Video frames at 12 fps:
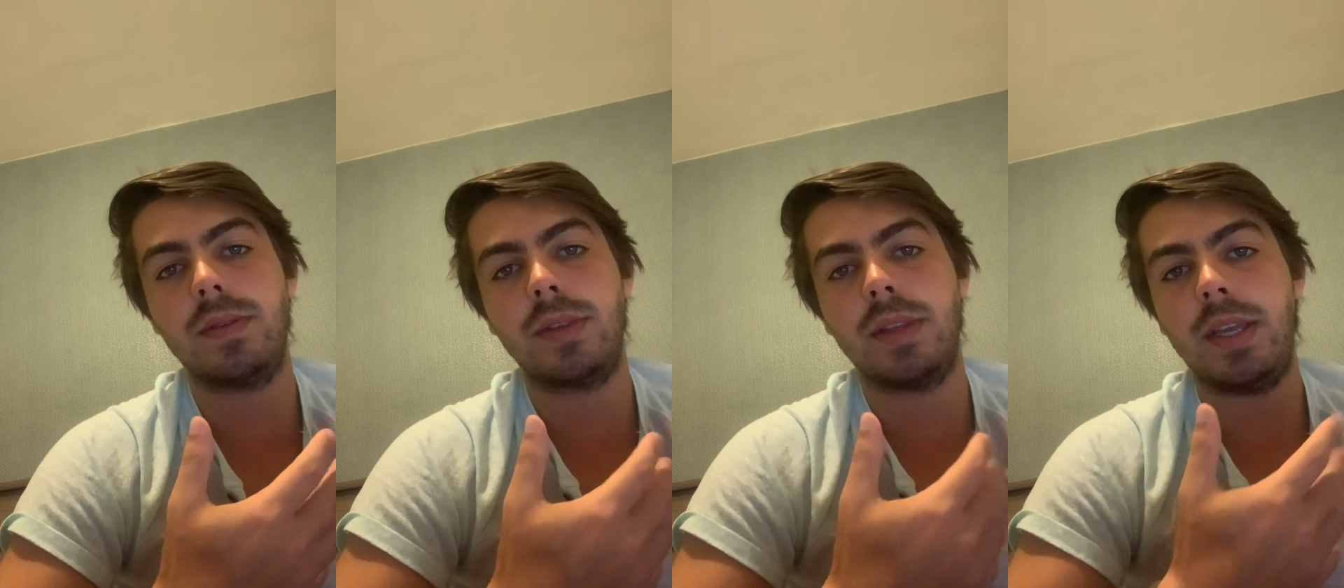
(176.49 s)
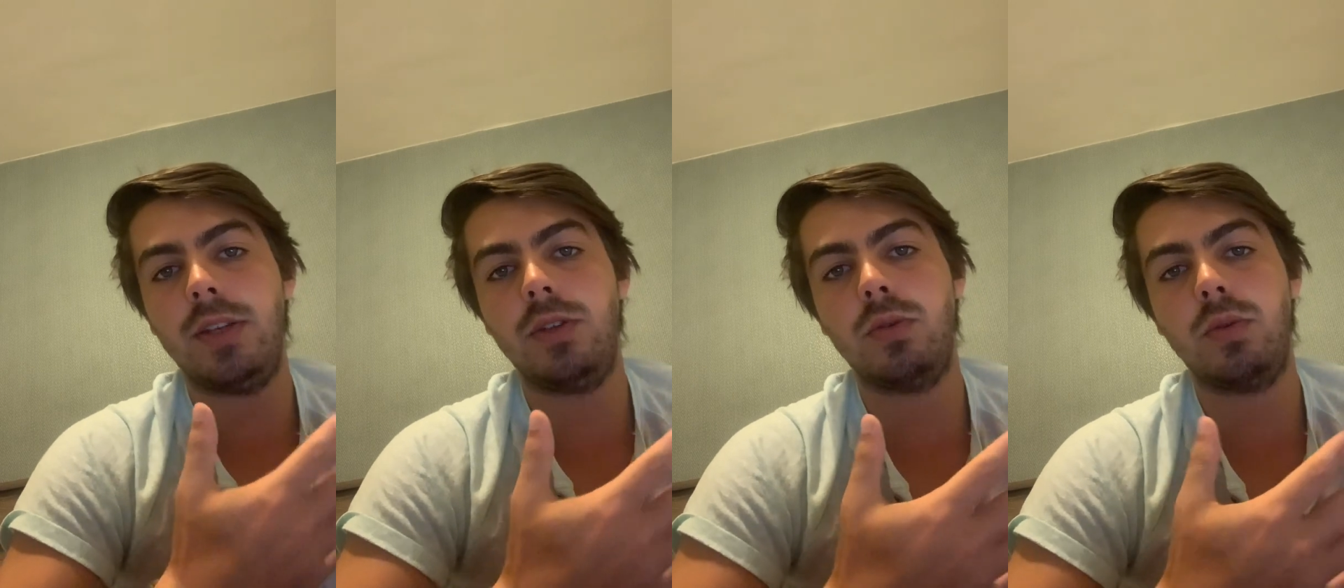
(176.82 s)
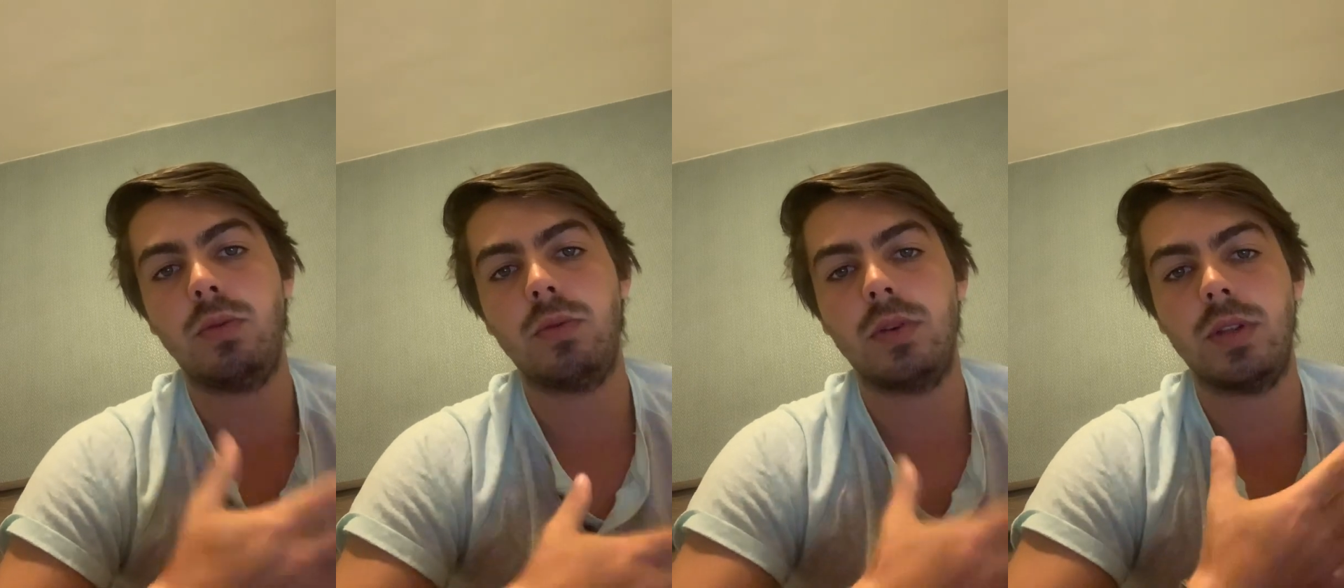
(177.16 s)
they
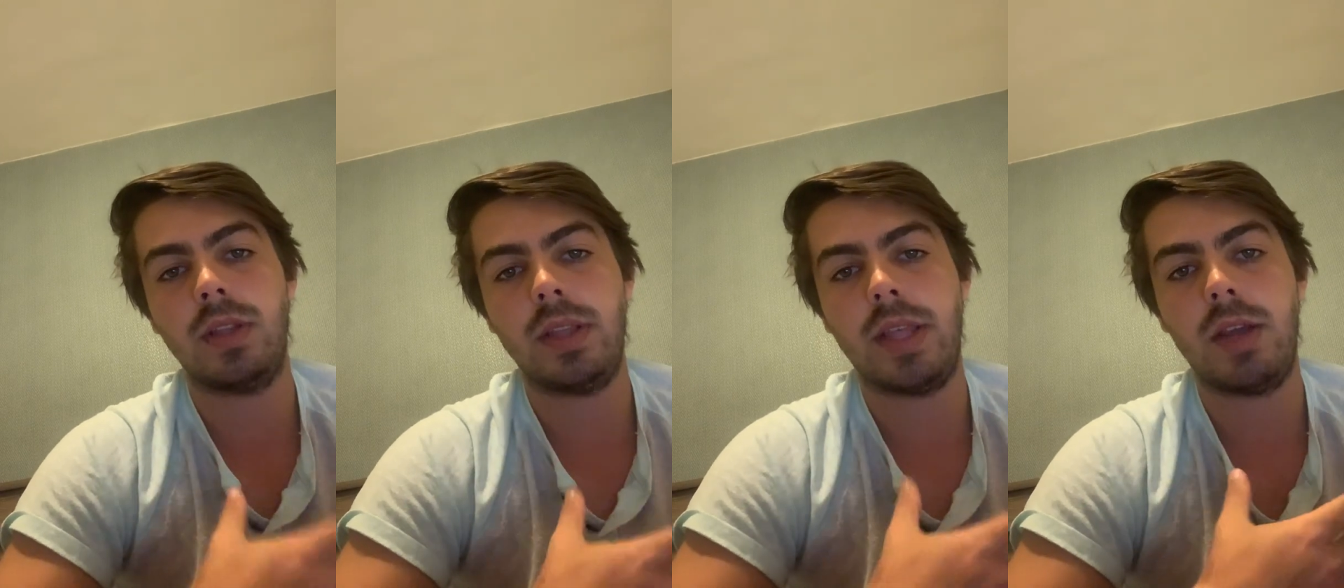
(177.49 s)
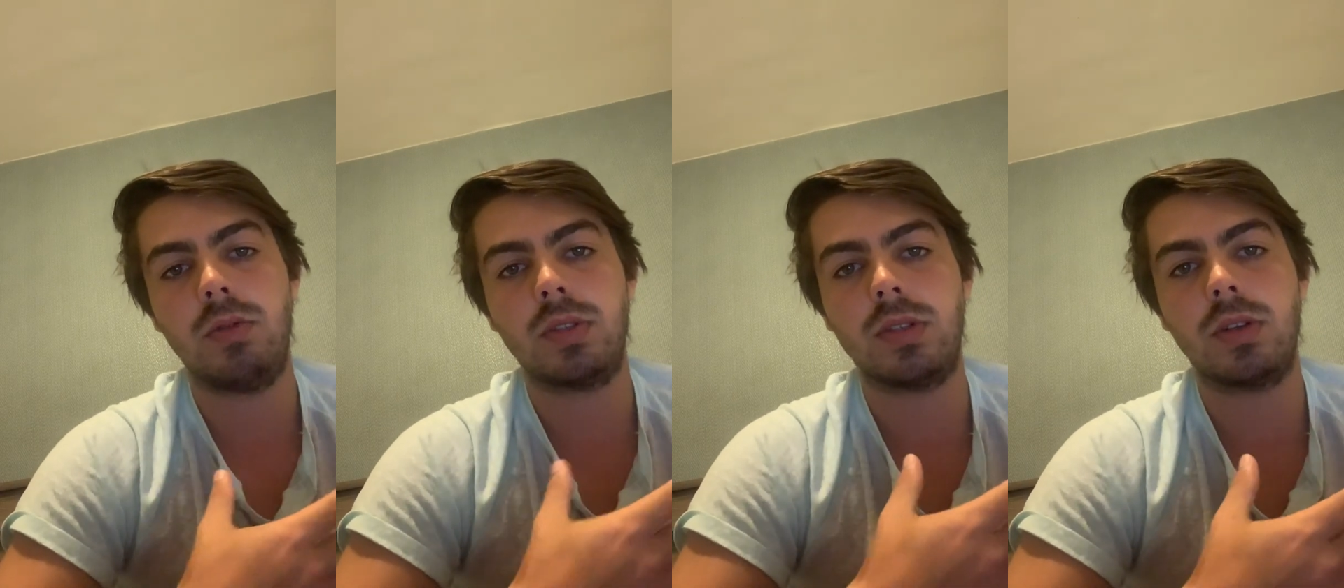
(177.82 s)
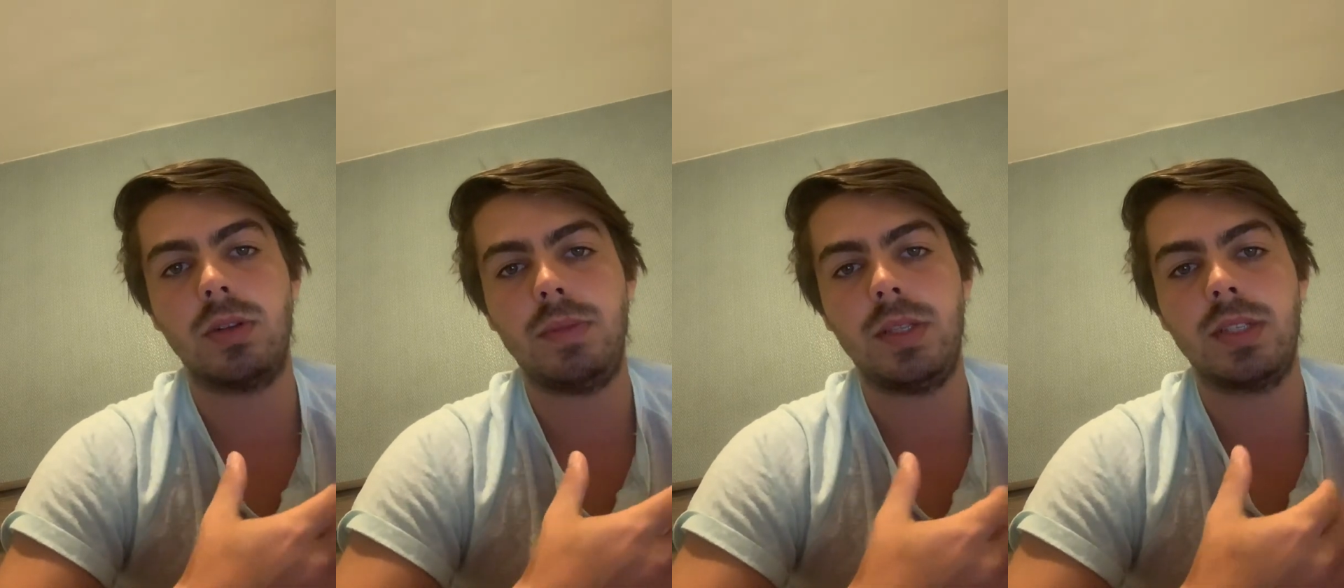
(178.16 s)
knew that it was
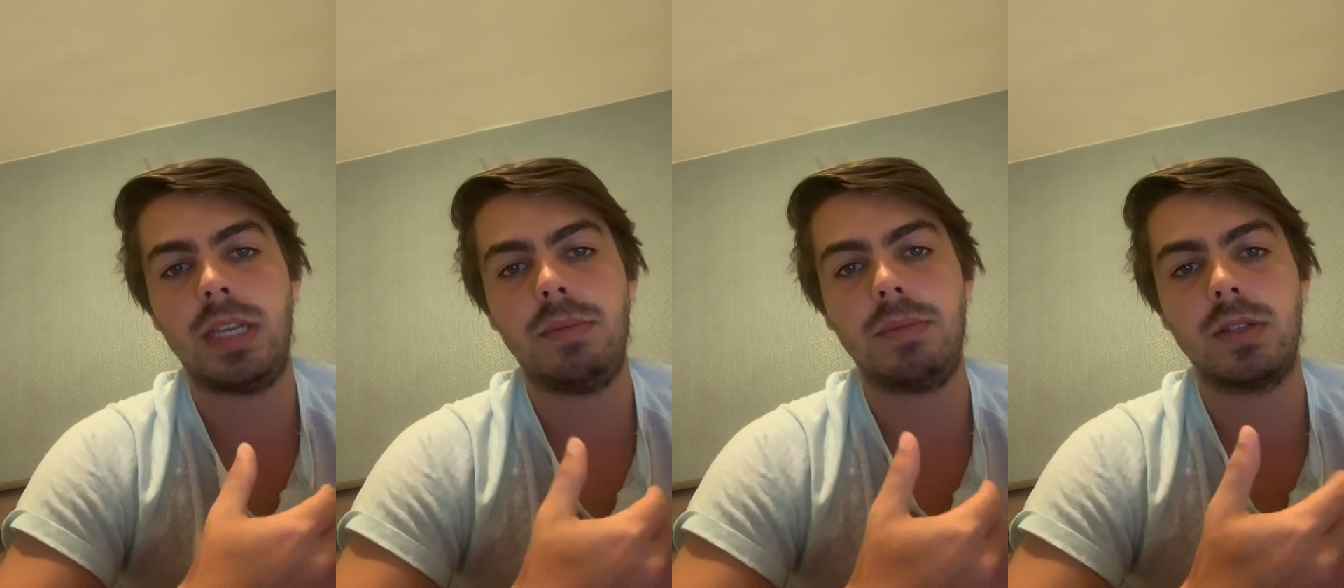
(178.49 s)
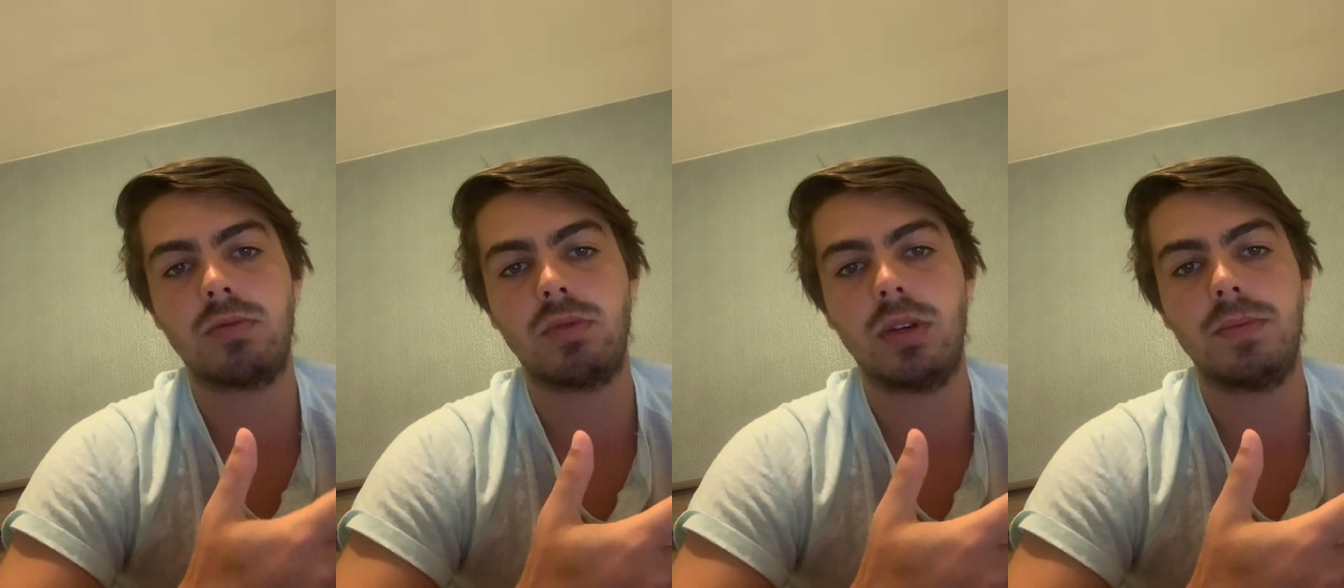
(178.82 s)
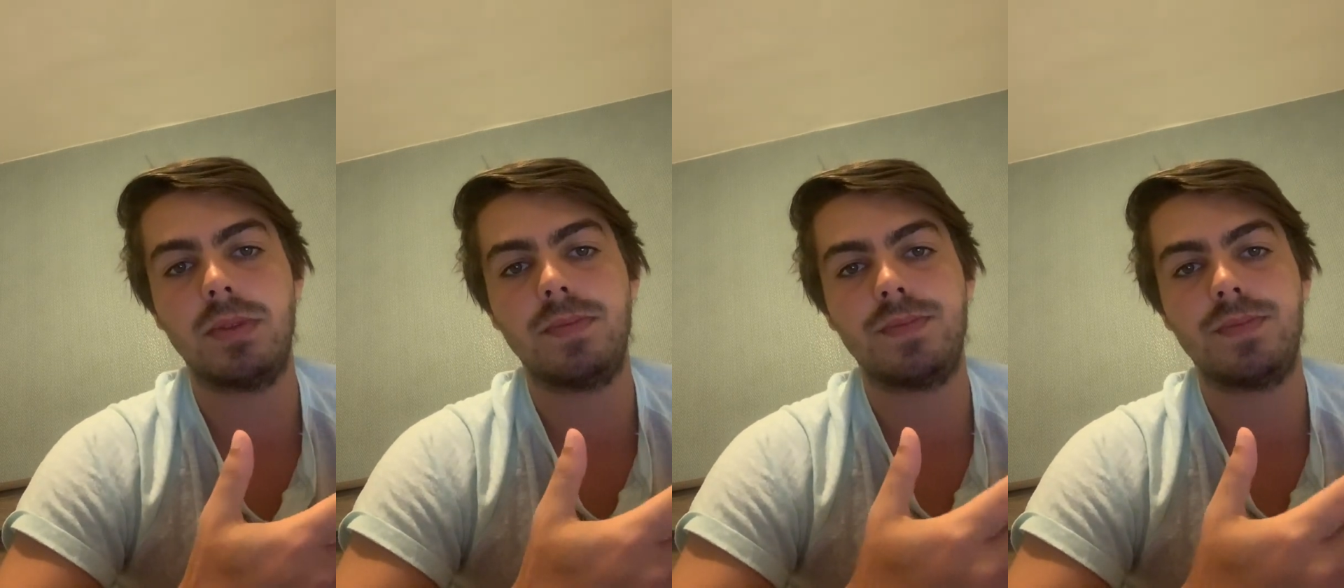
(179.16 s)
going to be the same as rubbed,